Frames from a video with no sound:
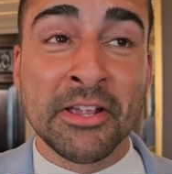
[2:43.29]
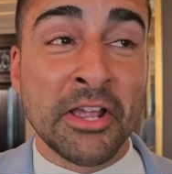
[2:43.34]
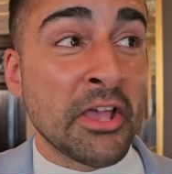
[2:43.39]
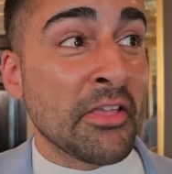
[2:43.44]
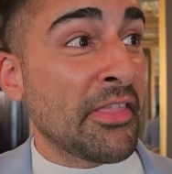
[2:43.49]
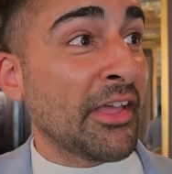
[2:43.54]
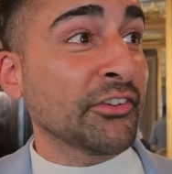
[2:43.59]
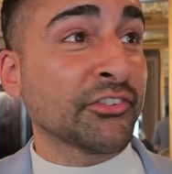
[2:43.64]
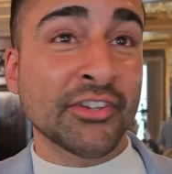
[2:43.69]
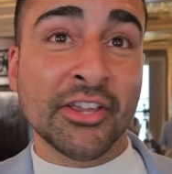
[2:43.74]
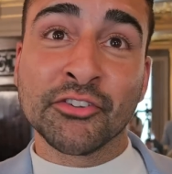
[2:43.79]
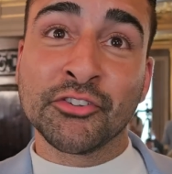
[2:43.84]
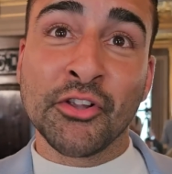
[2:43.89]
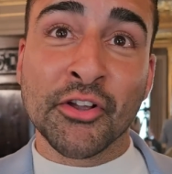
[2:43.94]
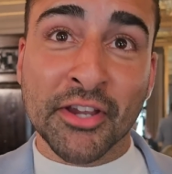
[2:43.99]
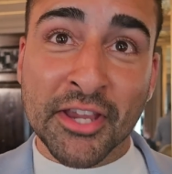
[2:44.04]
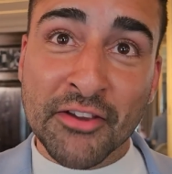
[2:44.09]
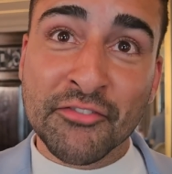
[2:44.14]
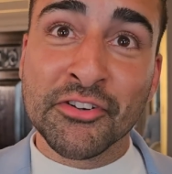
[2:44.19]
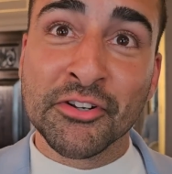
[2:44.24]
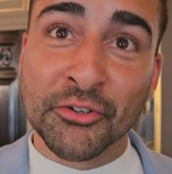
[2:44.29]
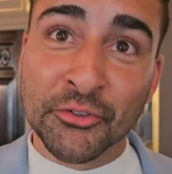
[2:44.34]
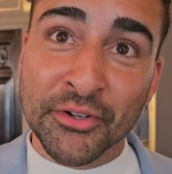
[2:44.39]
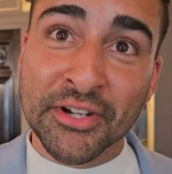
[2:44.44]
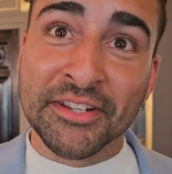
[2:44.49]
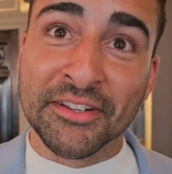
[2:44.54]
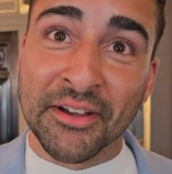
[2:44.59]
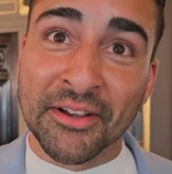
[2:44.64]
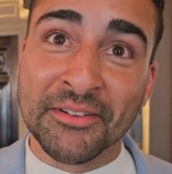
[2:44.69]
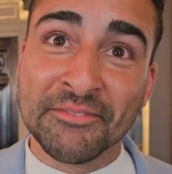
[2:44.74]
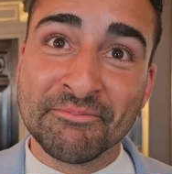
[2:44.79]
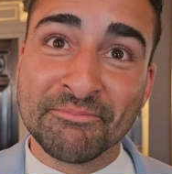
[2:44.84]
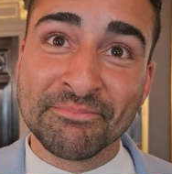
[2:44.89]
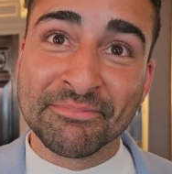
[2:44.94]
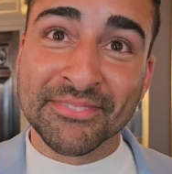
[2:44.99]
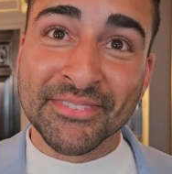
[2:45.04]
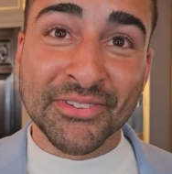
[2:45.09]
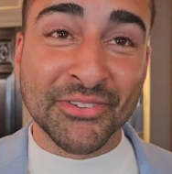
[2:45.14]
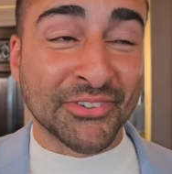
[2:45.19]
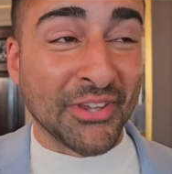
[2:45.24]
That sounds like Kevin Lerena.
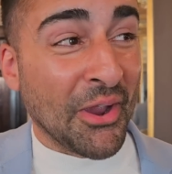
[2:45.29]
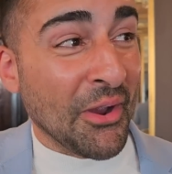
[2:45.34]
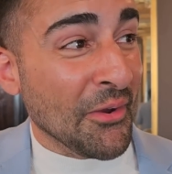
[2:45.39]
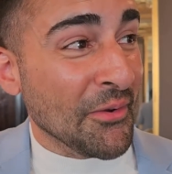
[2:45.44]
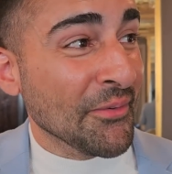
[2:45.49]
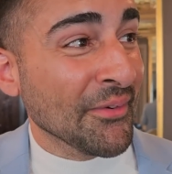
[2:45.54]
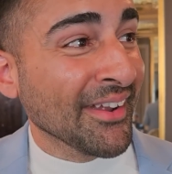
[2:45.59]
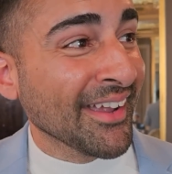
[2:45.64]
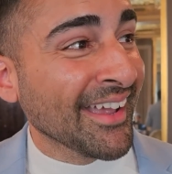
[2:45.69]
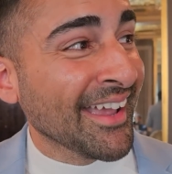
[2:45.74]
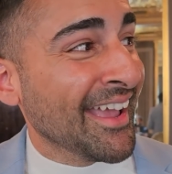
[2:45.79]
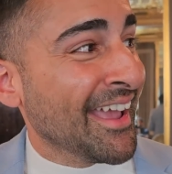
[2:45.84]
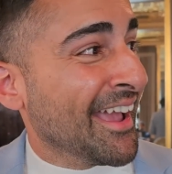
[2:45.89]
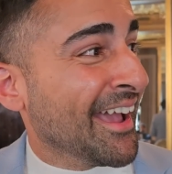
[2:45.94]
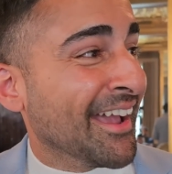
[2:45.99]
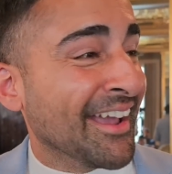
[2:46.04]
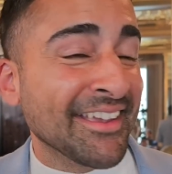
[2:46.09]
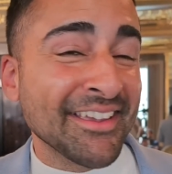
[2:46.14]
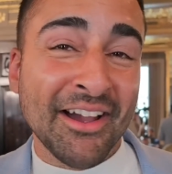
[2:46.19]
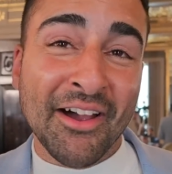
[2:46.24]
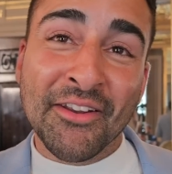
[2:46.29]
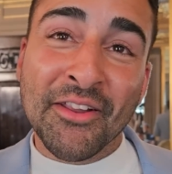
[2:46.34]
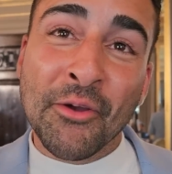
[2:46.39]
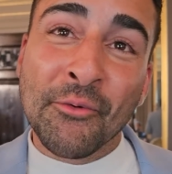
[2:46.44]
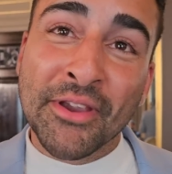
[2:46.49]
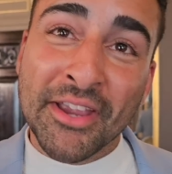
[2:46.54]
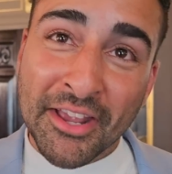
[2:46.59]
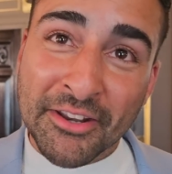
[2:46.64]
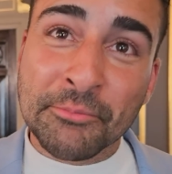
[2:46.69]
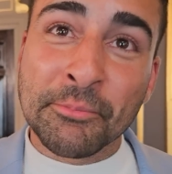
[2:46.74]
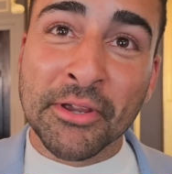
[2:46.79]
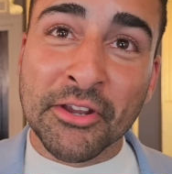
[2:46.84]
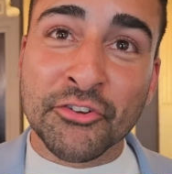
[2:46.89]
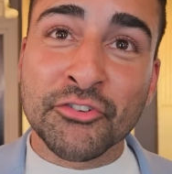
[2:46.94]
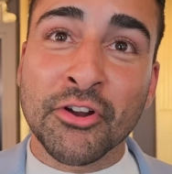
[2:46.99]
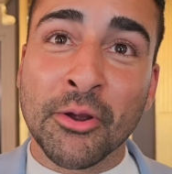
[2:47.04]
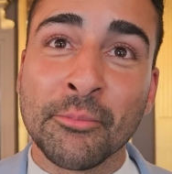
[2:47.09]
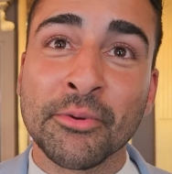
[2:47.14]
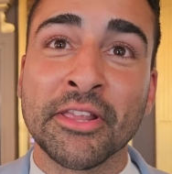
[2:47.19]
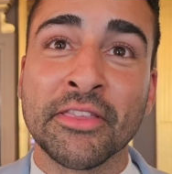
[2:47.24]
So I know he had a bit of
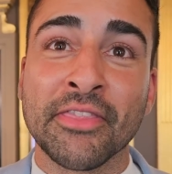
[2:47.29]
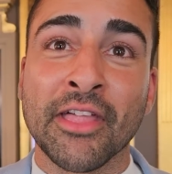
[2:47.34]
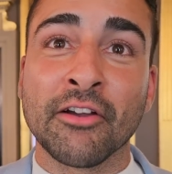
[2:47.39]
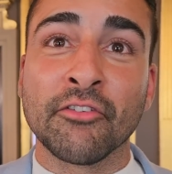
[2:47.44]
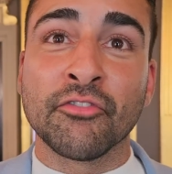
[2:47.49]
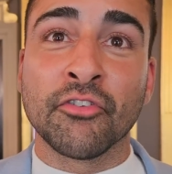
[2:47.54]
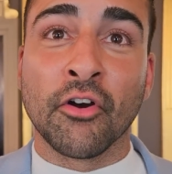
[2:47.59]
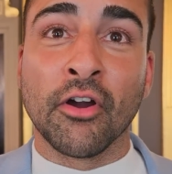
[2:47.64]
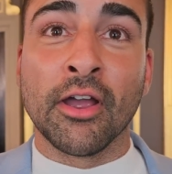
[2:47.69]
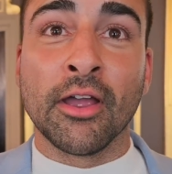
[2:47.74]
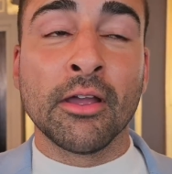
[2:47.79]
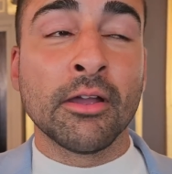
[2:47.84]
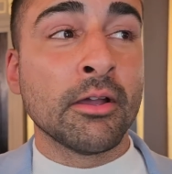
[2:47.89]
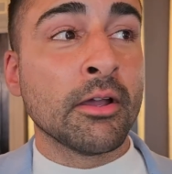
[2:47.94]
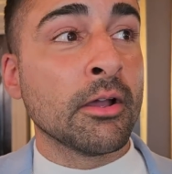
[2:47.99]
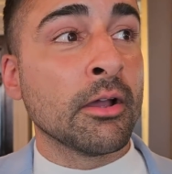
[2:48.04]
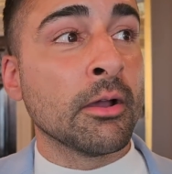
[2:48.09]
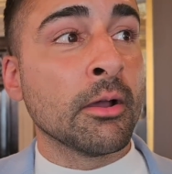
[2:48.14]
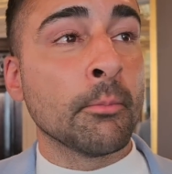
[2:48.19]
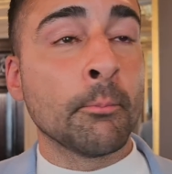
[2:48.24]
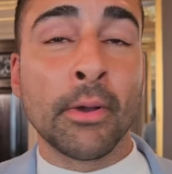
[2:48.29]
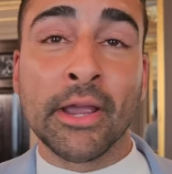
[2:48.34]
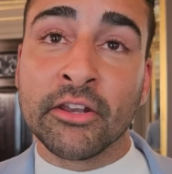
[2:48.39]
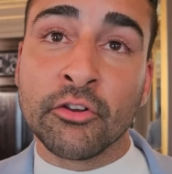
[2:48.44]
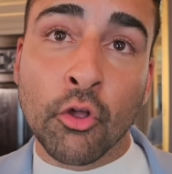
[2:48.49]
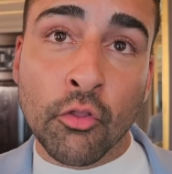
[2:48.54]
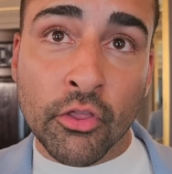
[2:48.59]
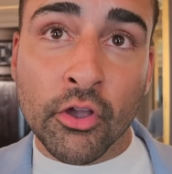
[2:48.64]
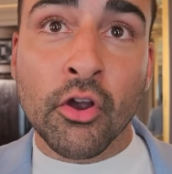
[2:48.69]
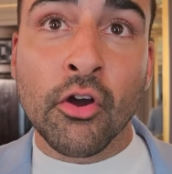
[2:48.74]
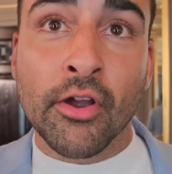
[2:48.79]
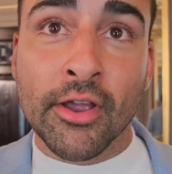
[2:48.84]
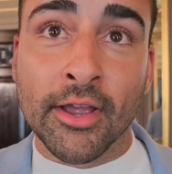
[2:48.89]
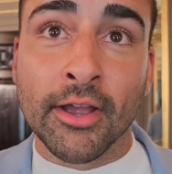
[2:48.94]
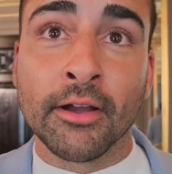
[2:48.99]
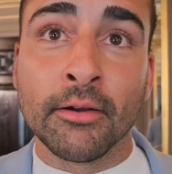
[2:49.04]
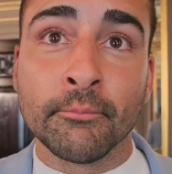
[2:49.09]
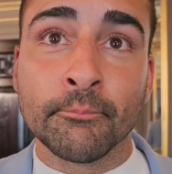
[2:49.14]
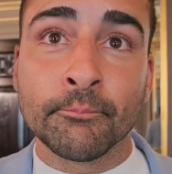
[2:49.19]
trouble in that fight, but he knocked the guy out.